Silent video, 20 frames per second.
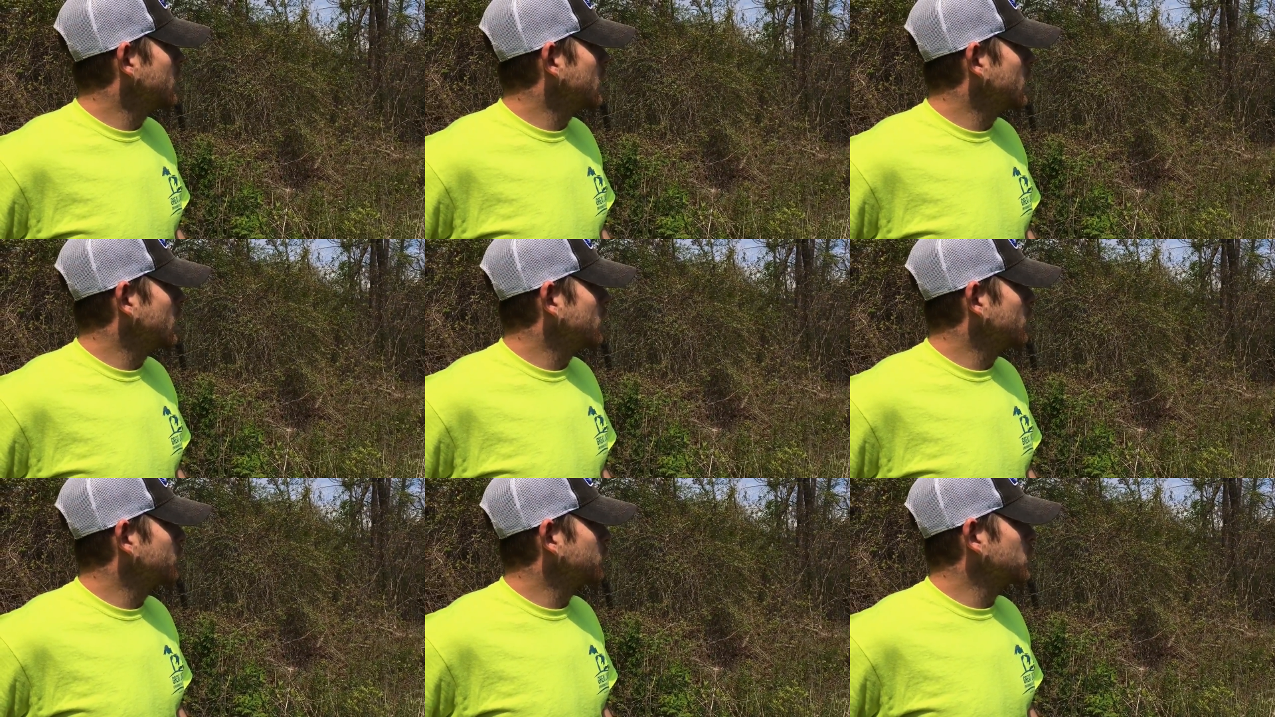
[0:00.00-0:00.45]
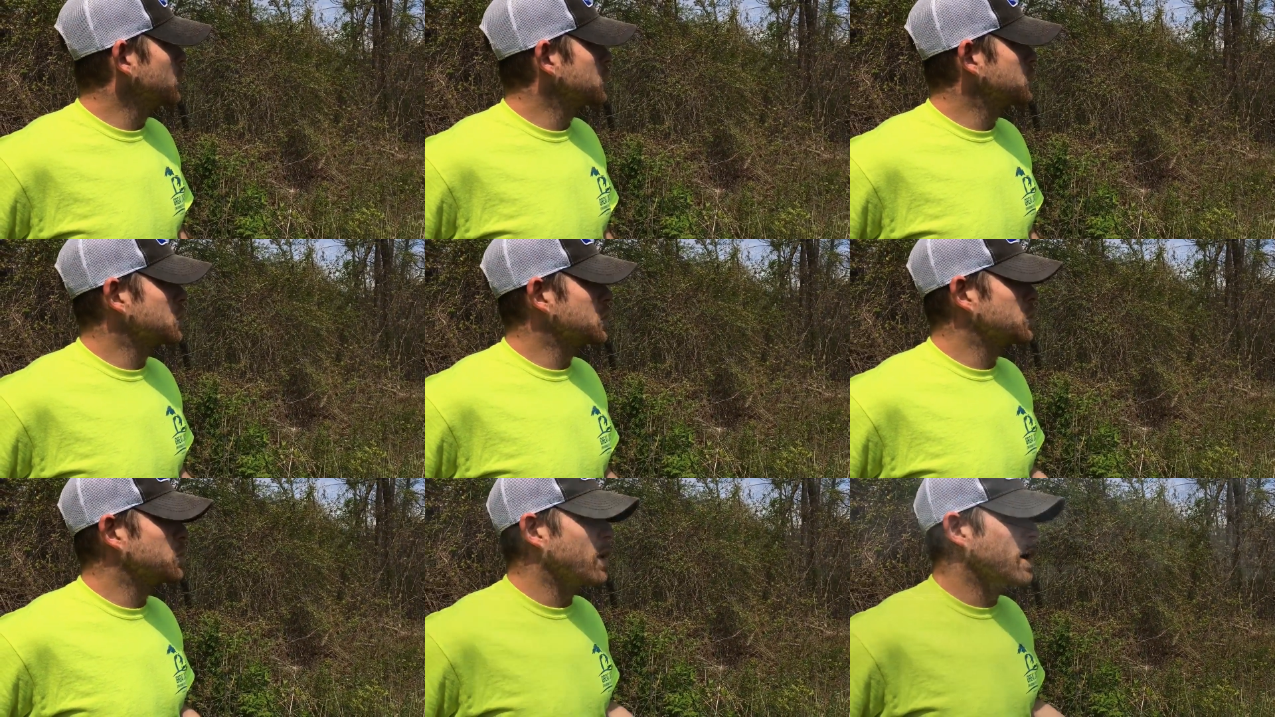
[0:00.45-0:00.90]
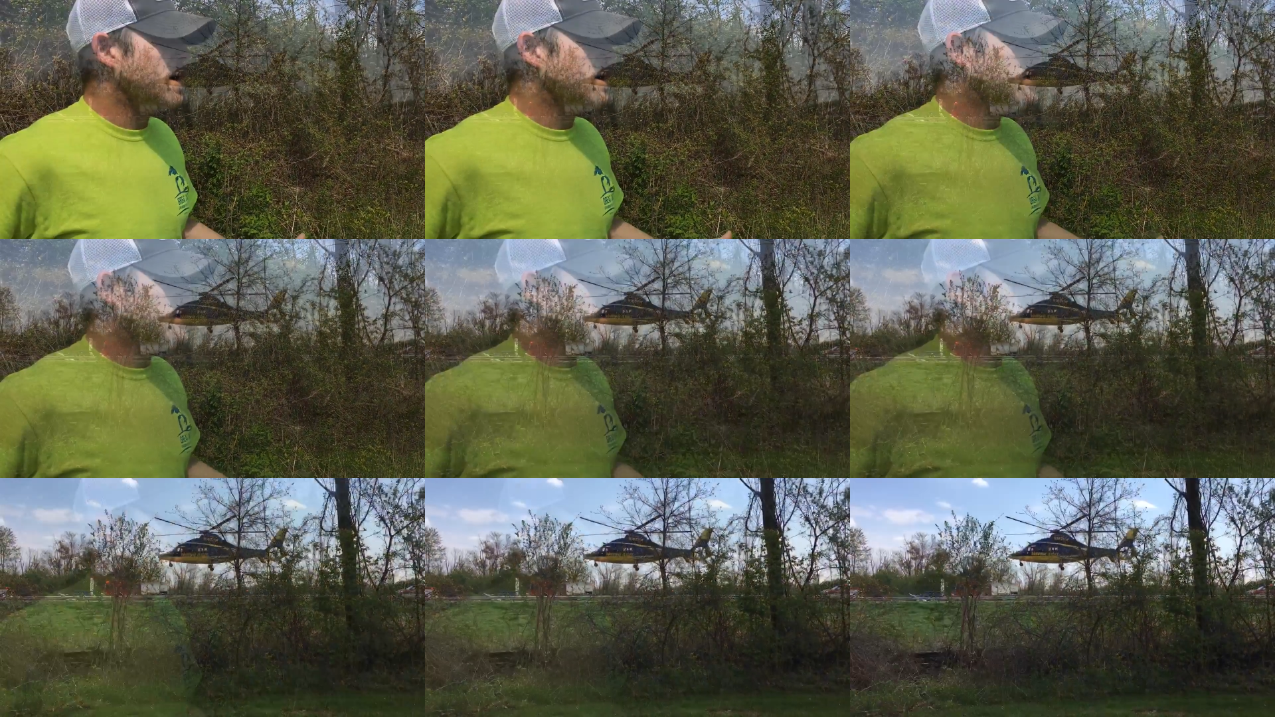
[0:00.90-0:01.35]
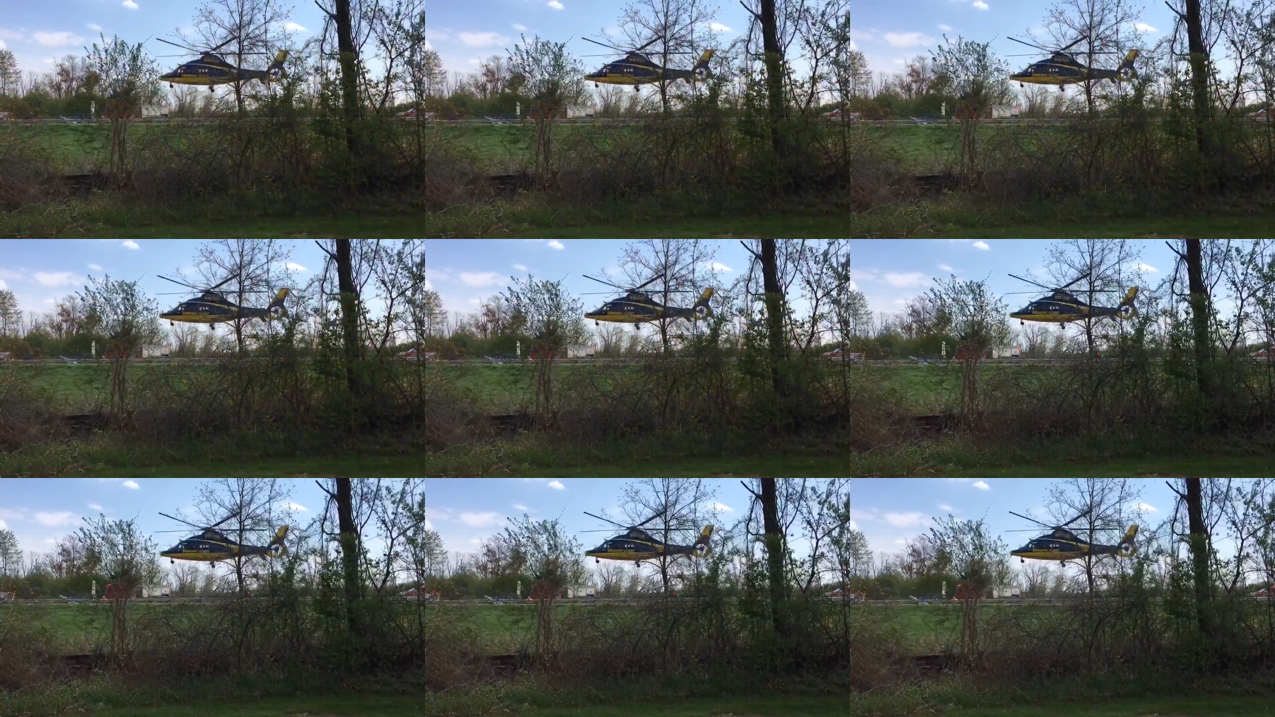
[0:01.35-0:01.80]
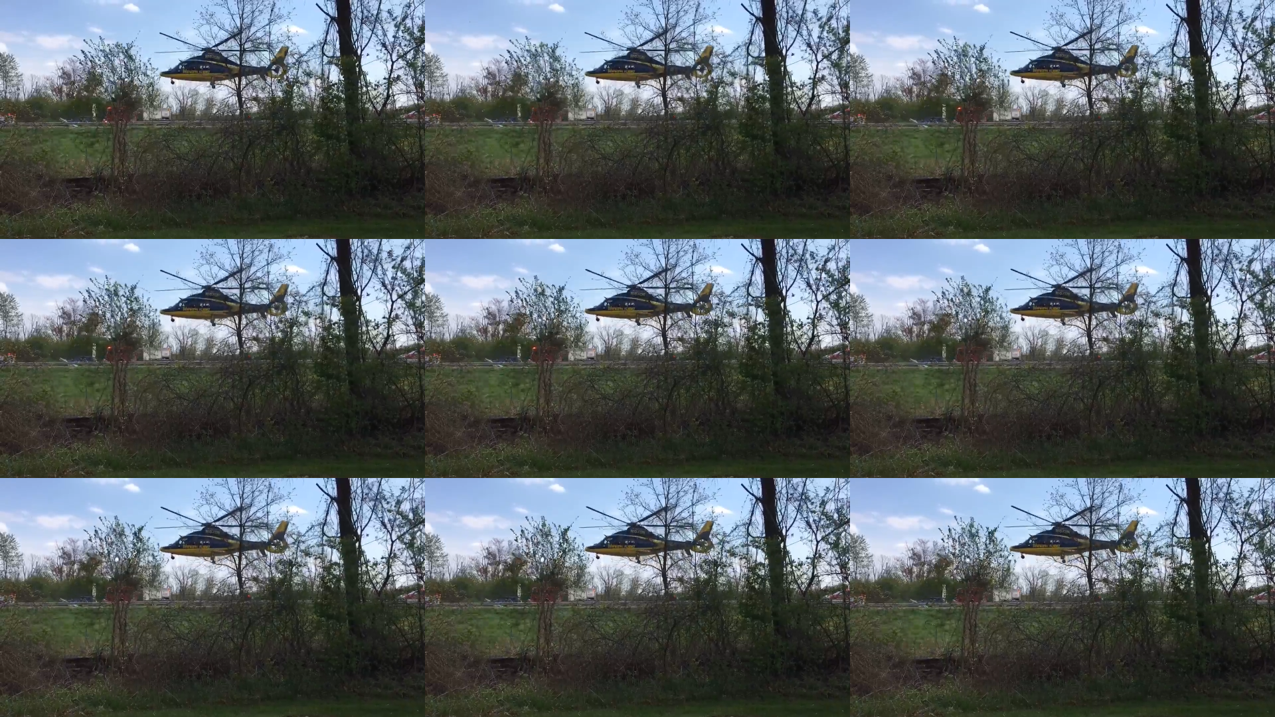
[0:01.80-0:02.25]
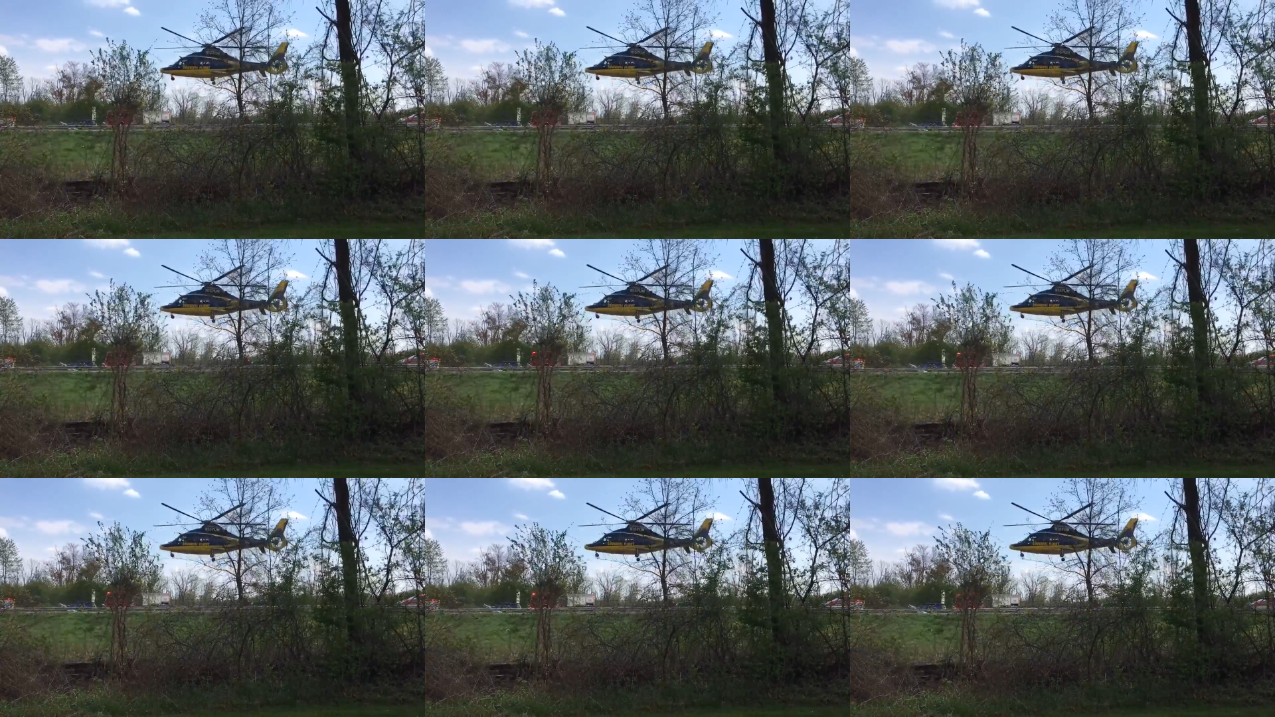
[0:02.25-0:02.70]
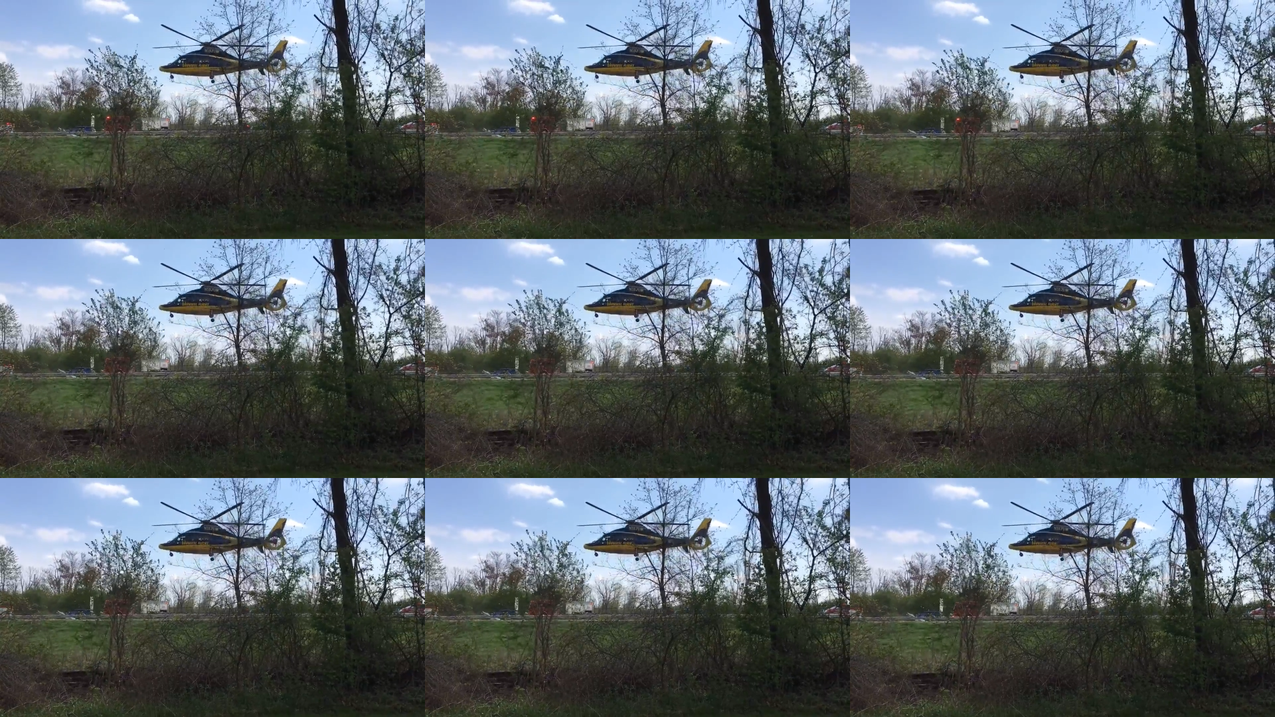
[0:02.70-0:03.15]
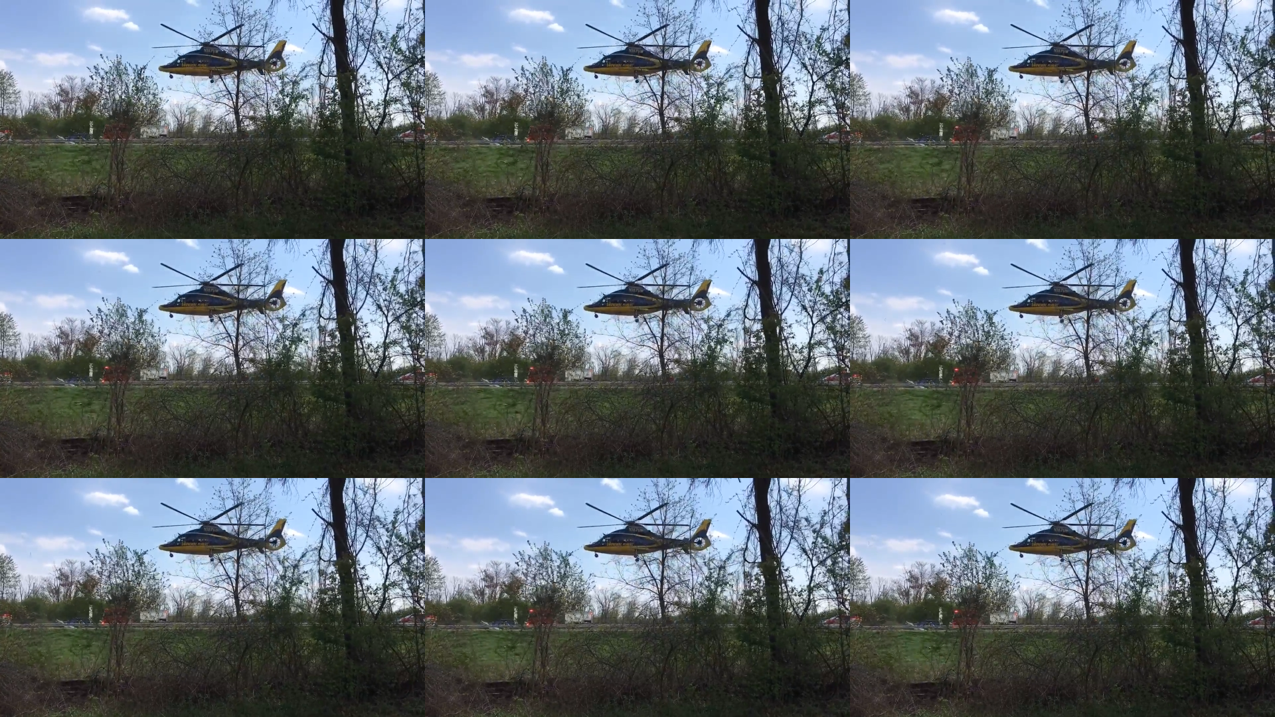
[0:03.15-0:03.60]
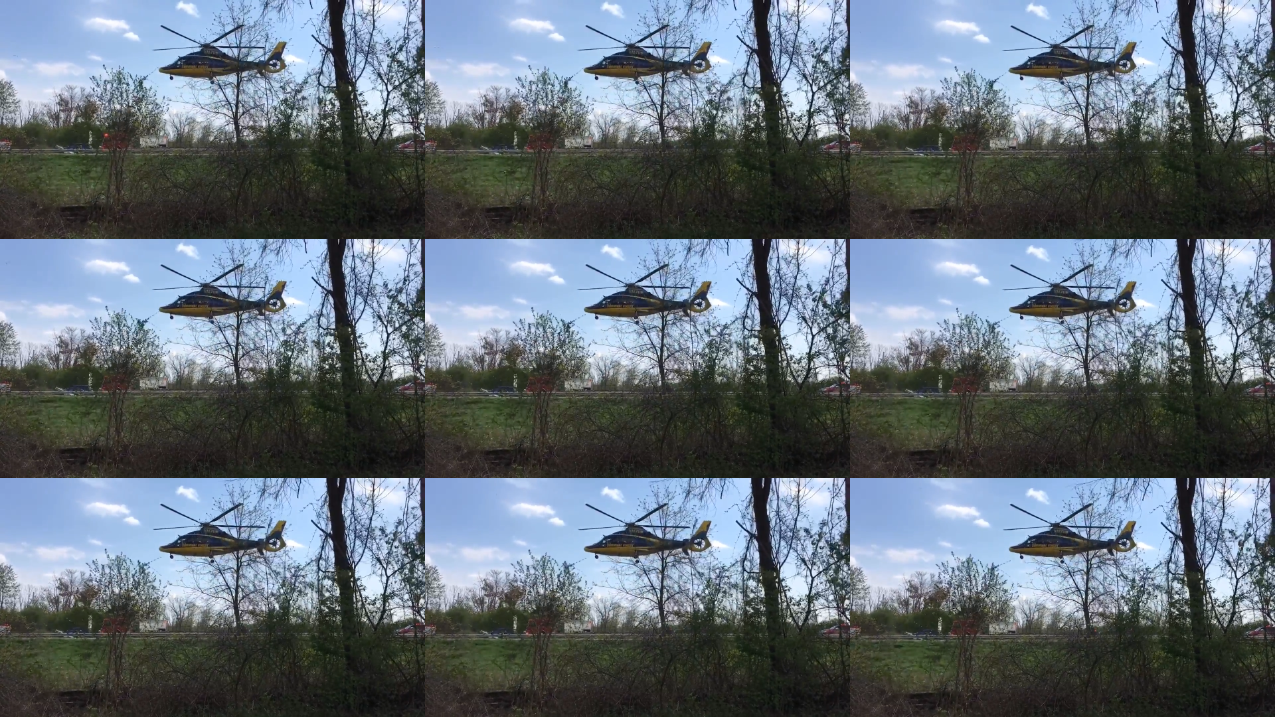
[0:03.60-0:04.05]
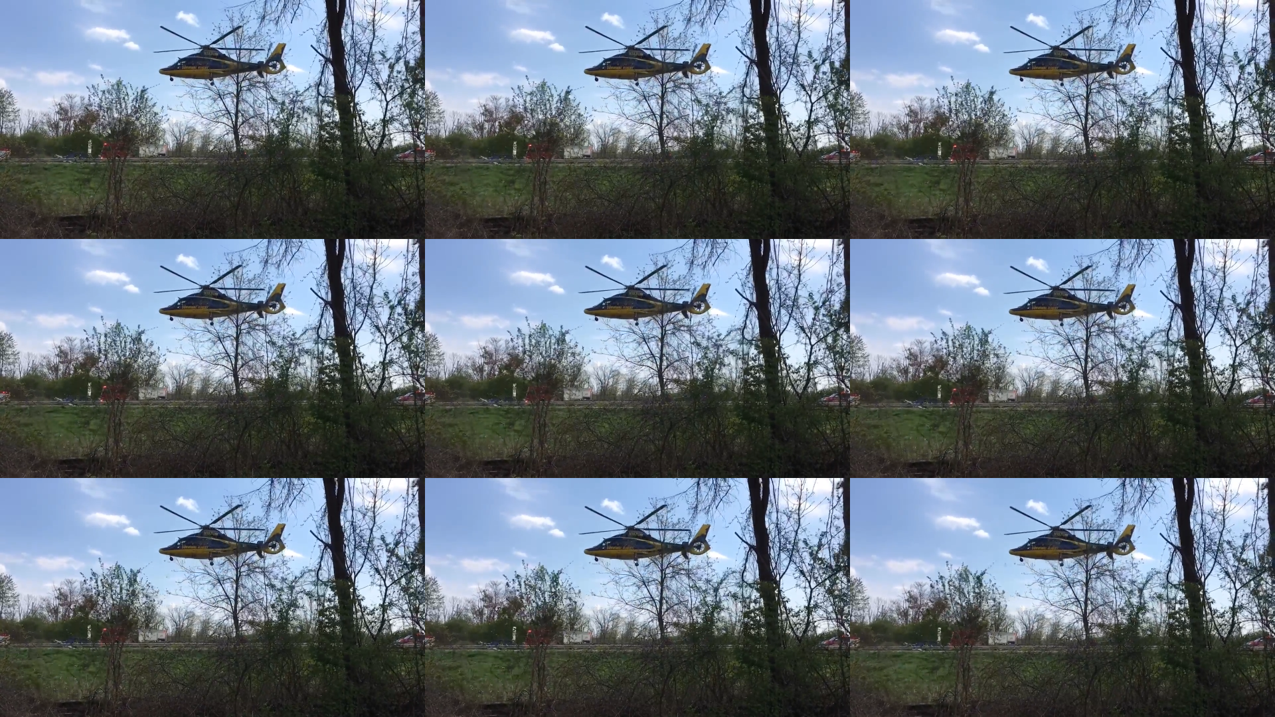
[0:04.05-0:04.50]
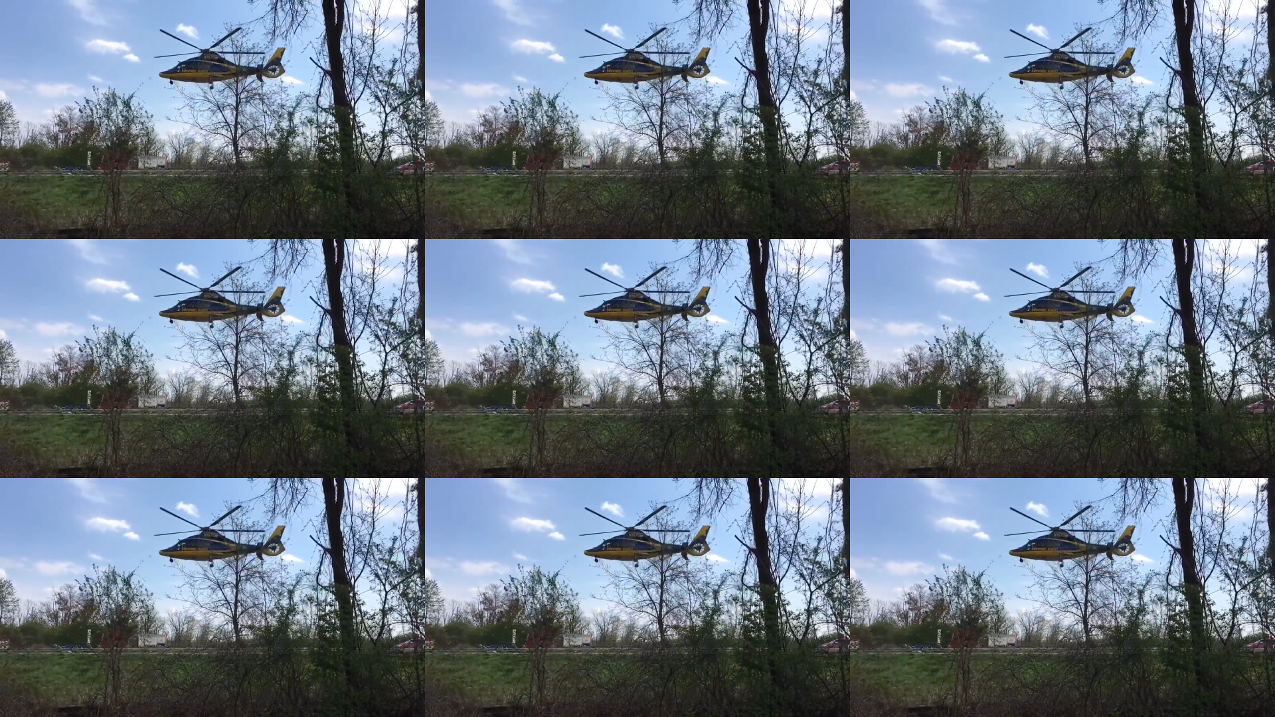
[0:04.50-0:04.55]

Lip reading: (no speaker visible)